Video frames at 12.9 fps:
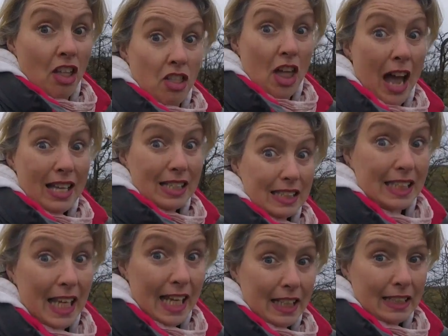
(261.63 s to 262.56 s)
that's
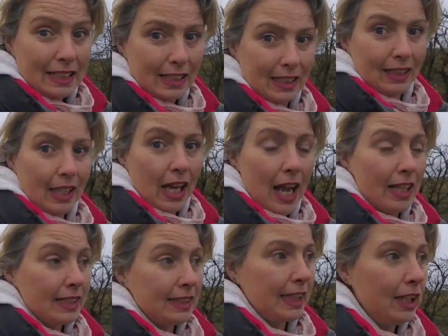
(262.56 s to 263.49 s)
it,
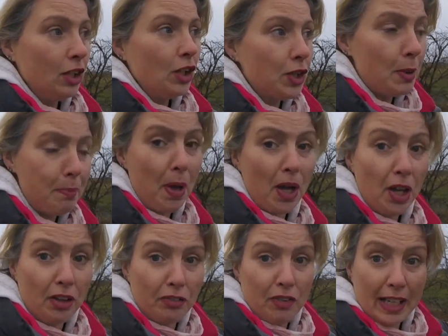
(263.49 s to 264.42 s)
until the
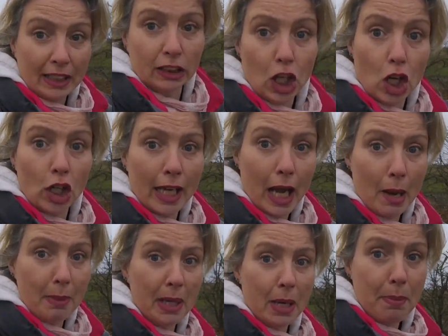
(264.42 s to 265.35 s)
perfect log
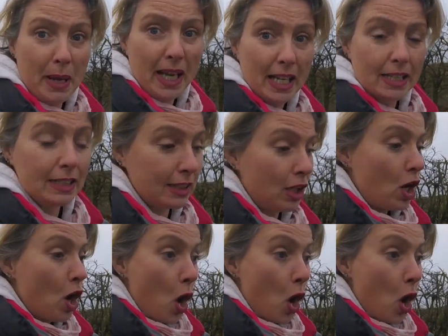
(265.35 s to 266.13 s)
cabin appears